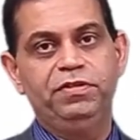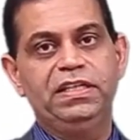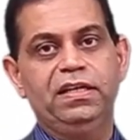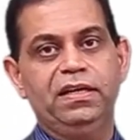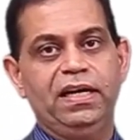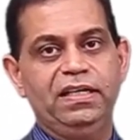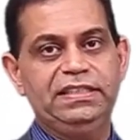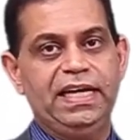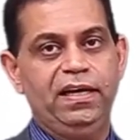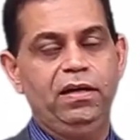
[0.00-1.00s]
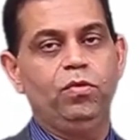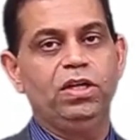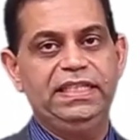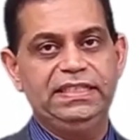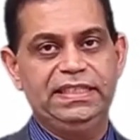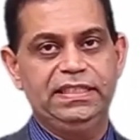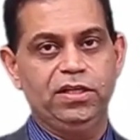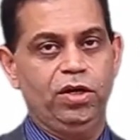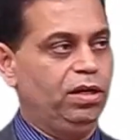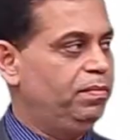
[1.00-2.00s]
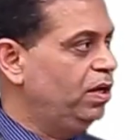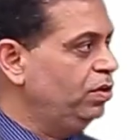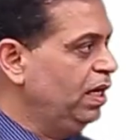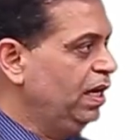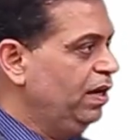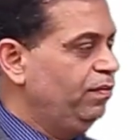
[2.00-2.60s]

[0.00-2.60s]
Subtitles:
further understand what these things are all about.